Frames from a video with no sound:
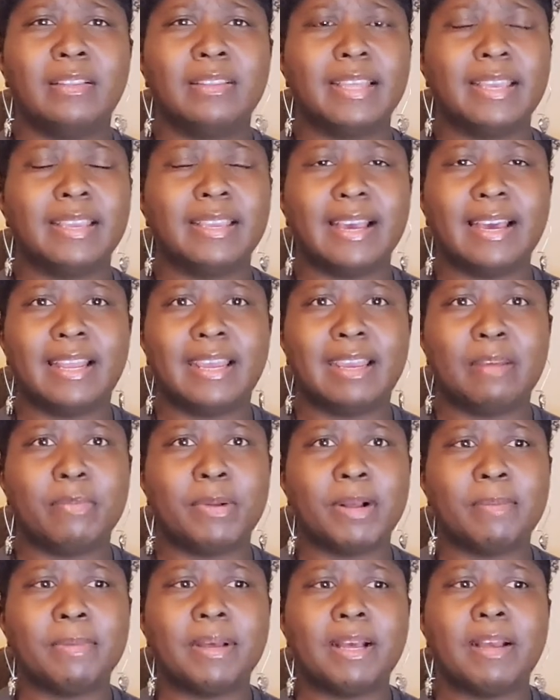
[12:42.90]
thank God I had
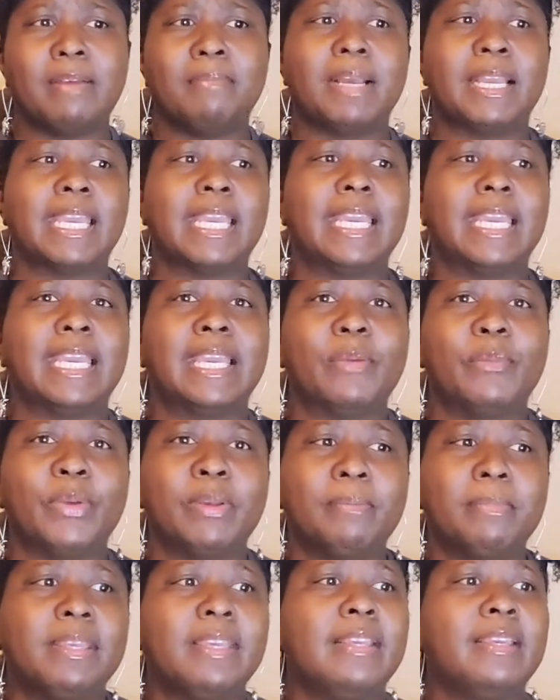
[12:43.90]
brought my cane
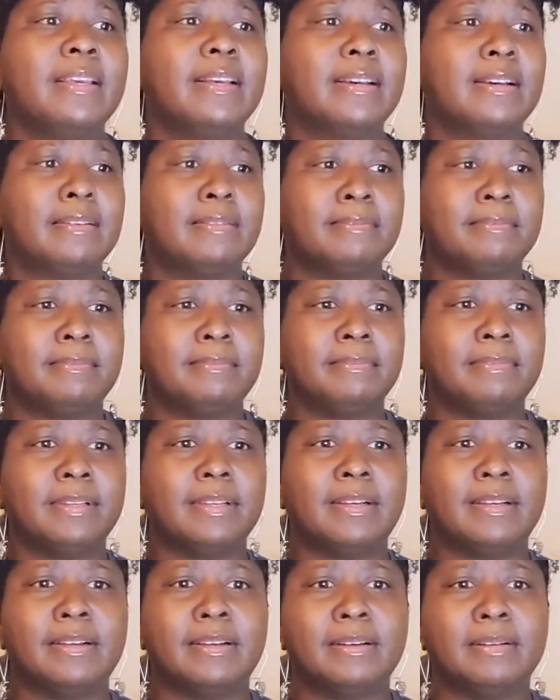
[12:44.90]
with me
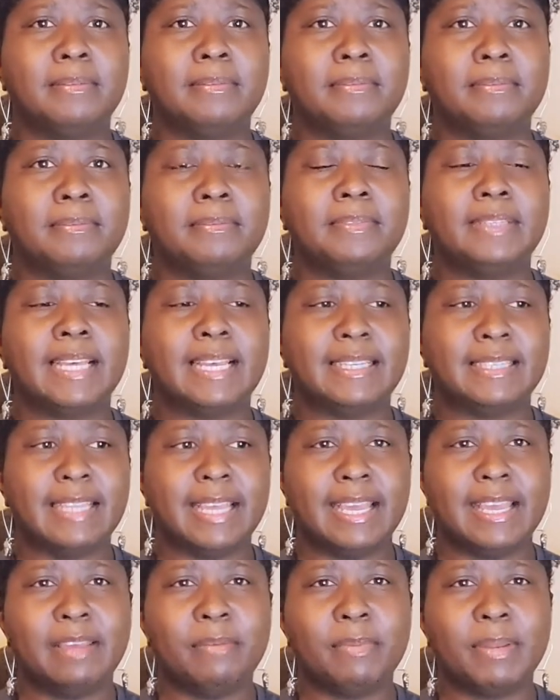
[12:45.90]
that
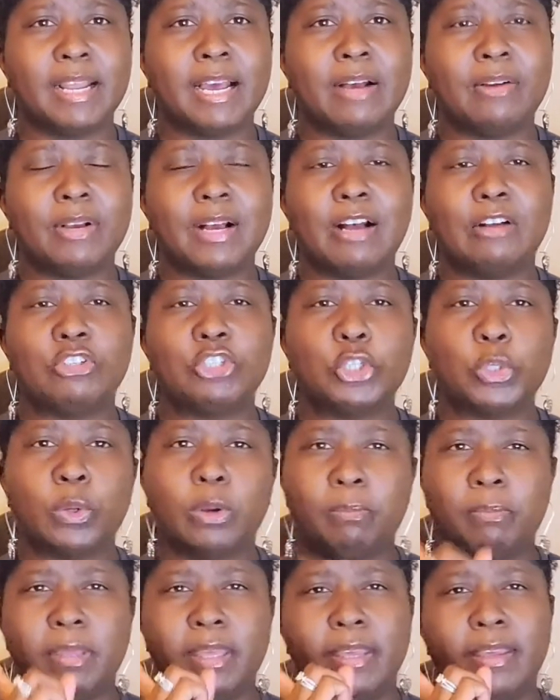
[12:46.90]
day. But I'll show
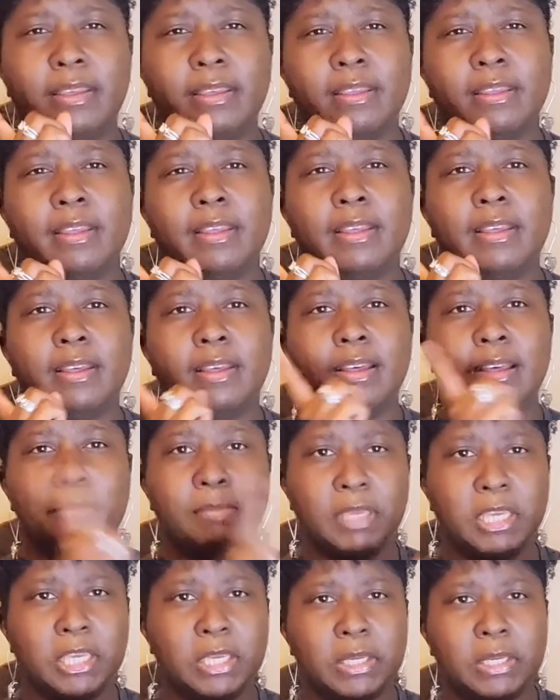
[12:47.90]
a pic
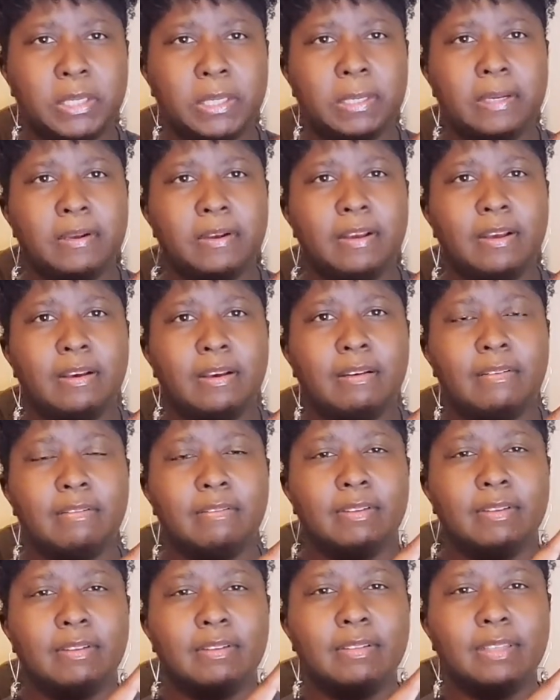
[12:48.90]
up here of
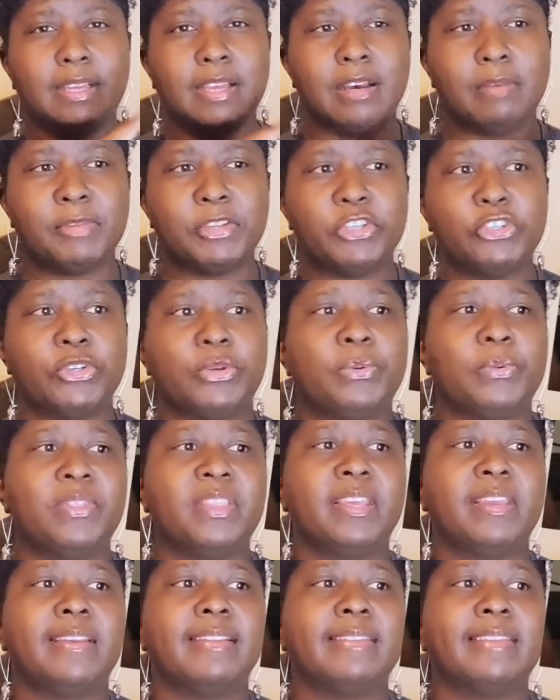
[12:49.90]
the comedy show
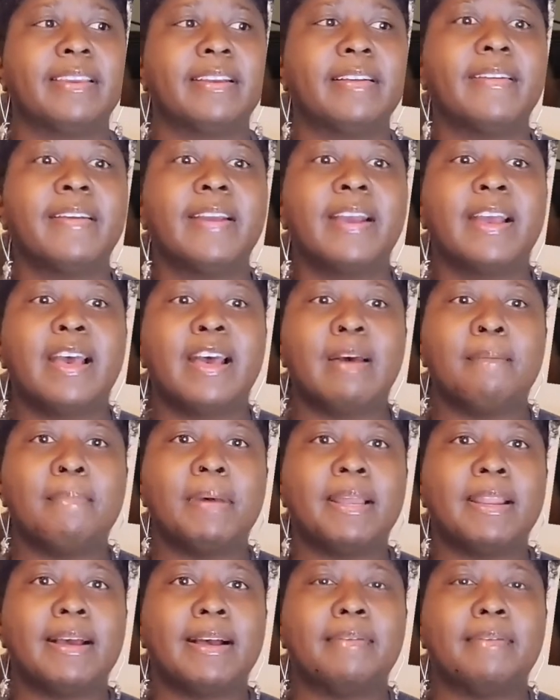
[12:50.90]
thing there.
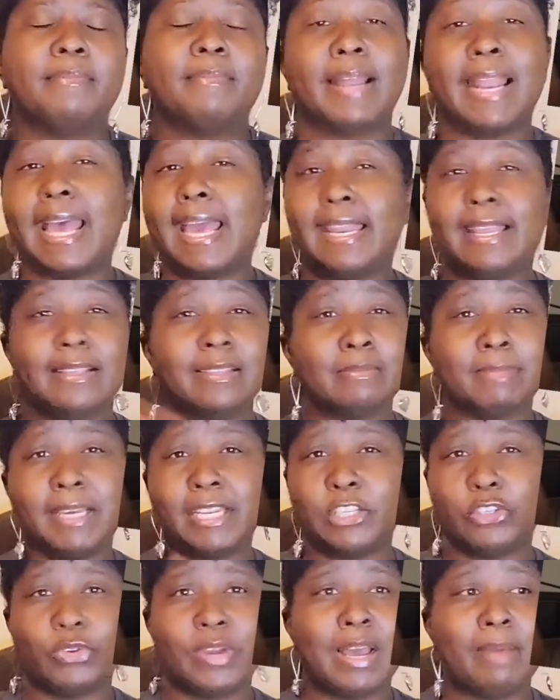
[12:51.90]
But I had to get
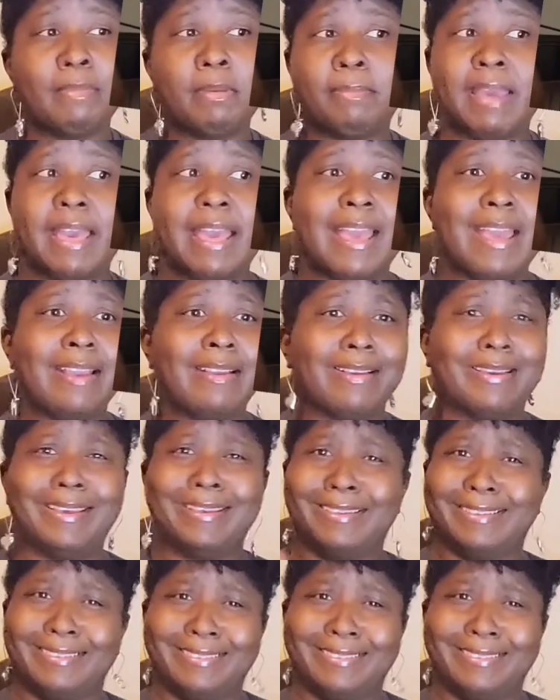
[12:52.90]
somebody to drive me back.